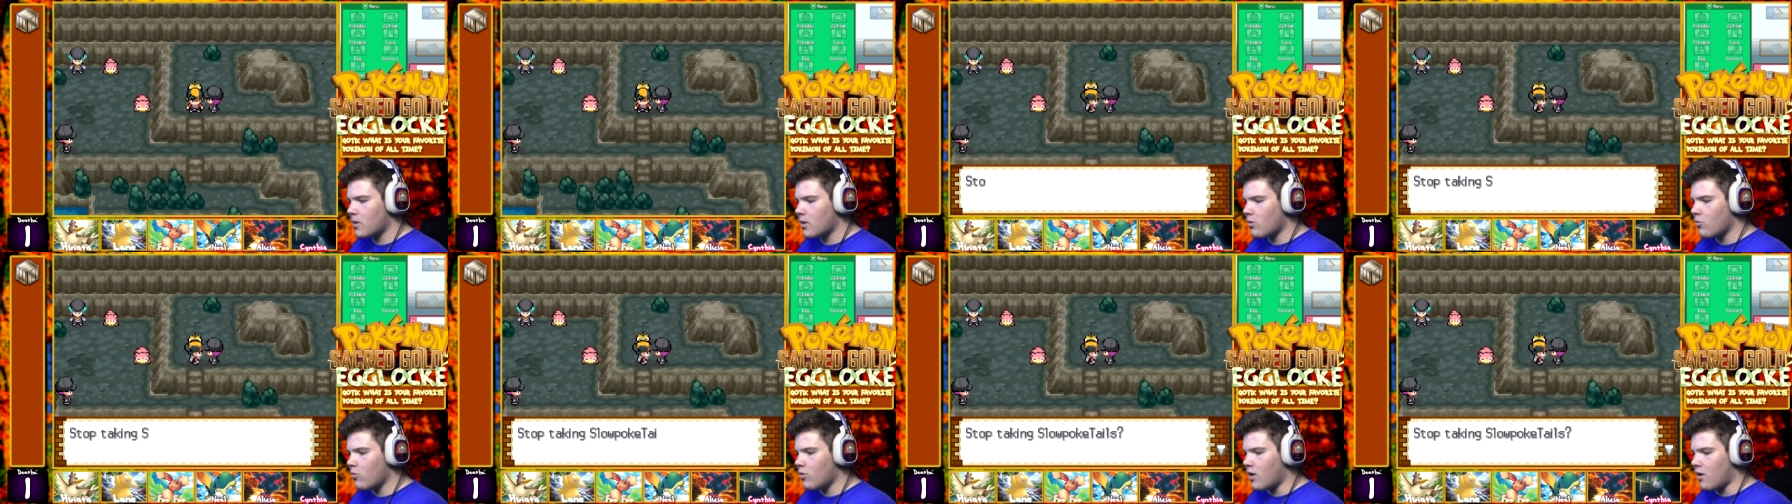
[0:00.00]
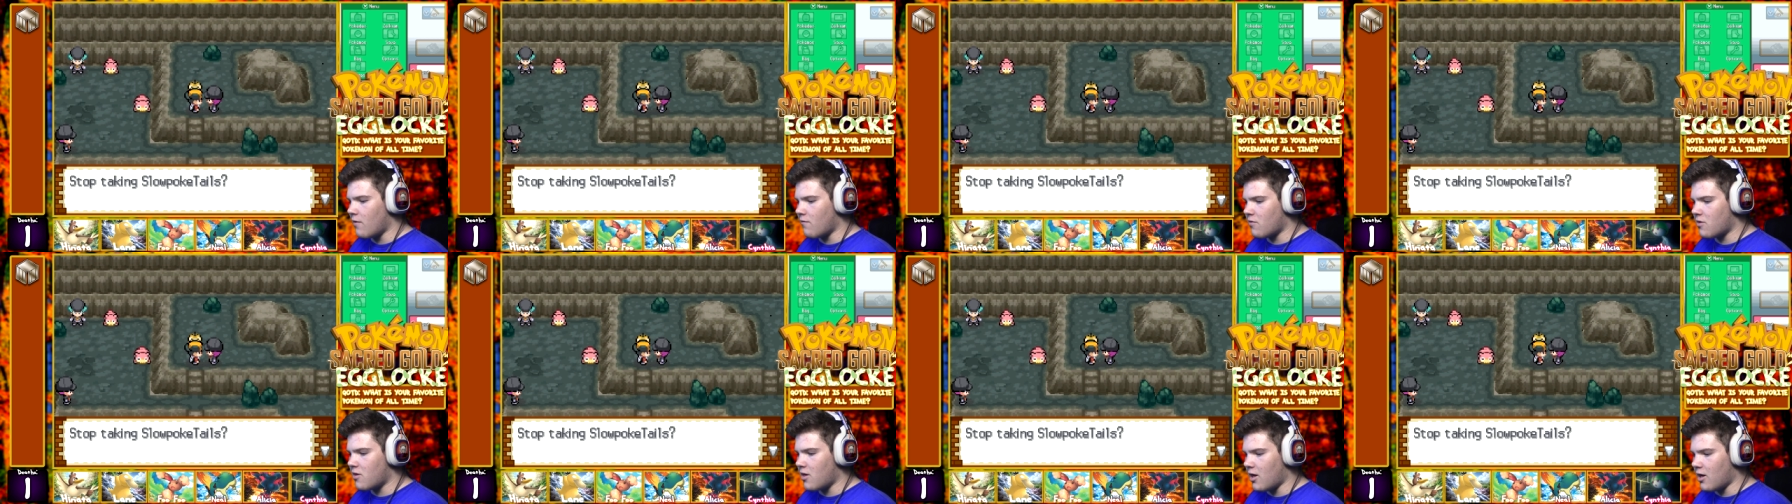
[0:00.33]
What do you
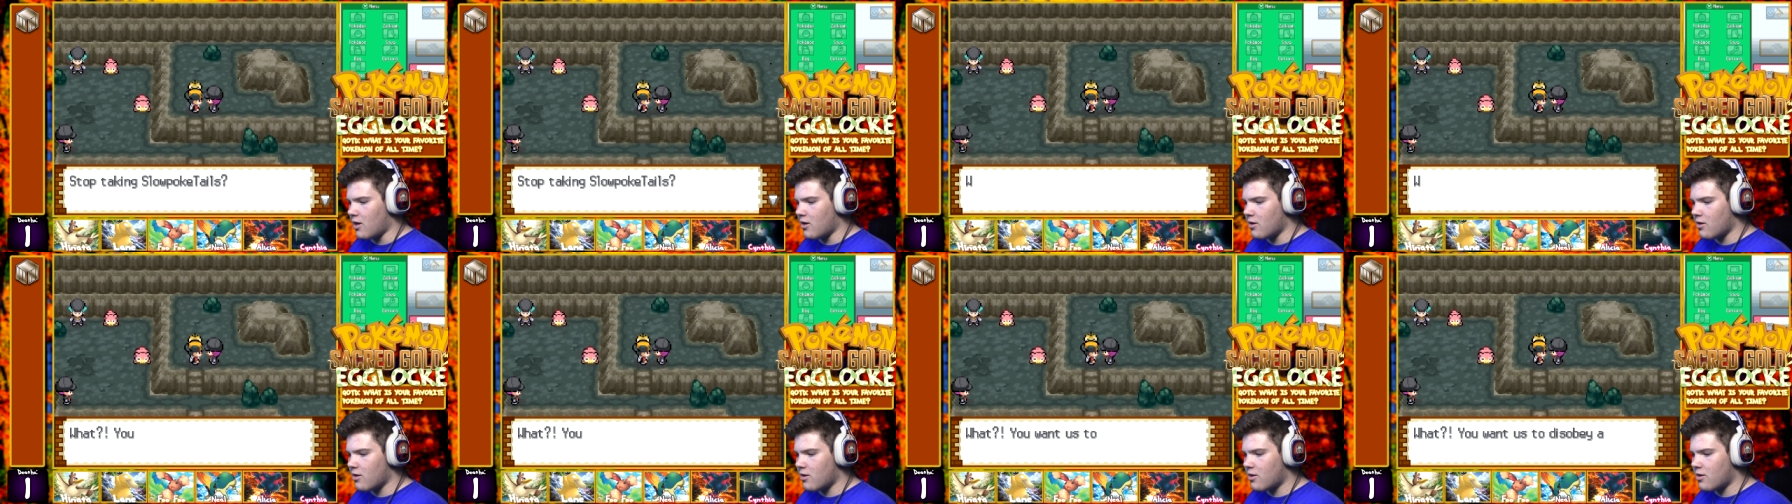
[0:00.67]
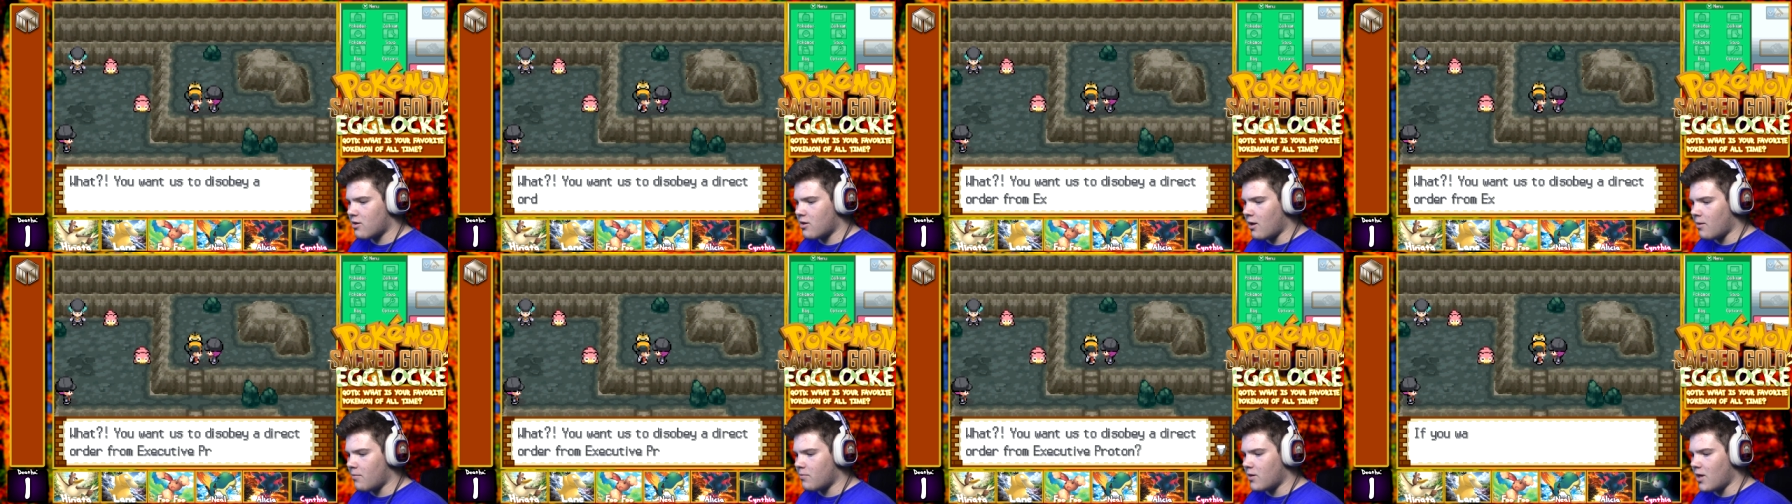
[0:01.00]
have to say?
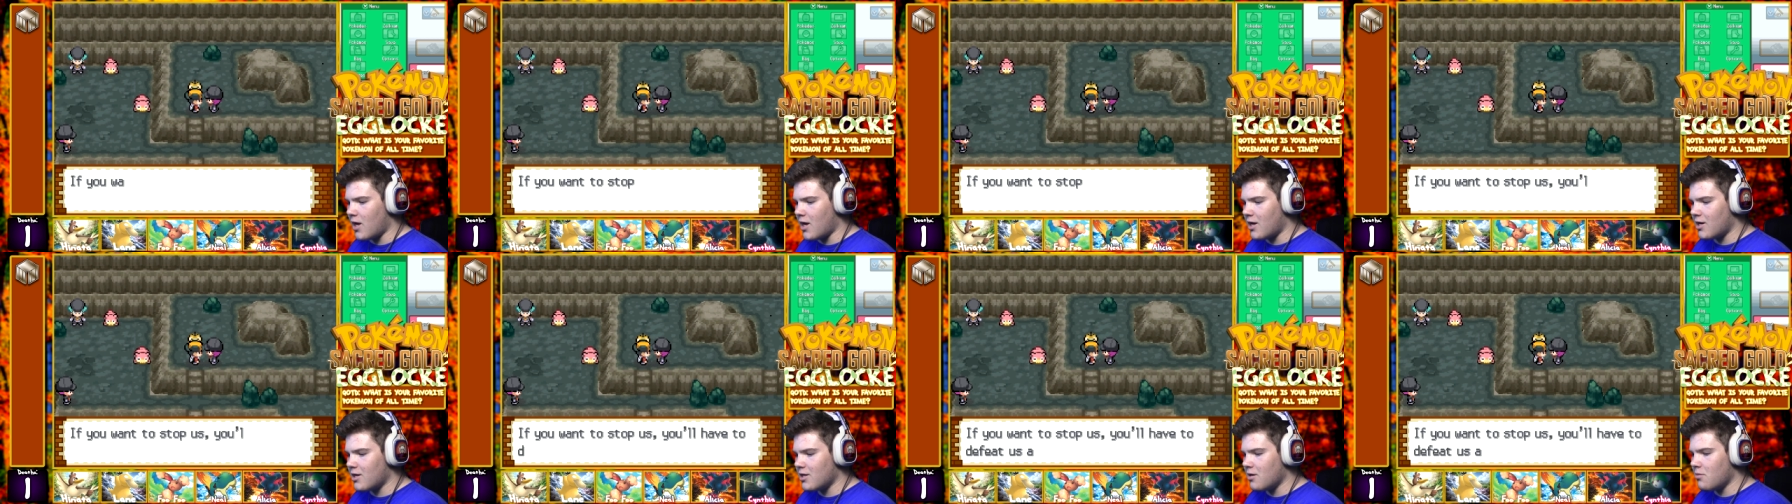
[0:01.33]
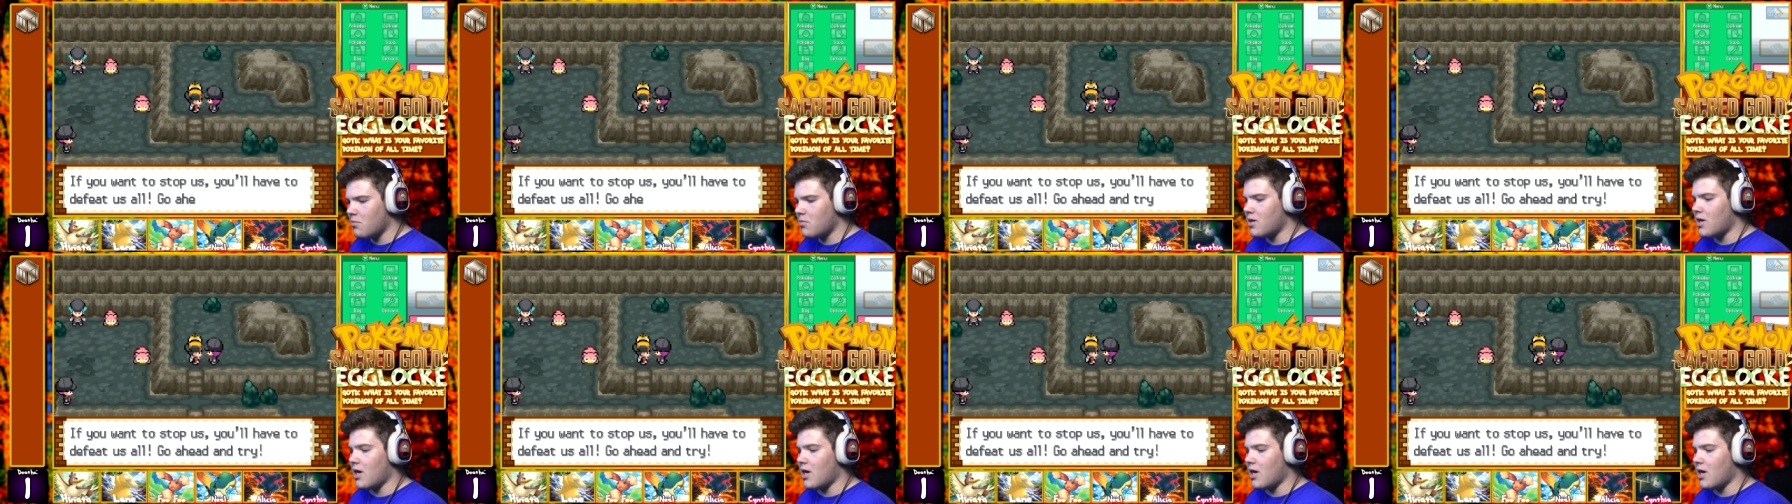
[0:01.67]
Stop taking them?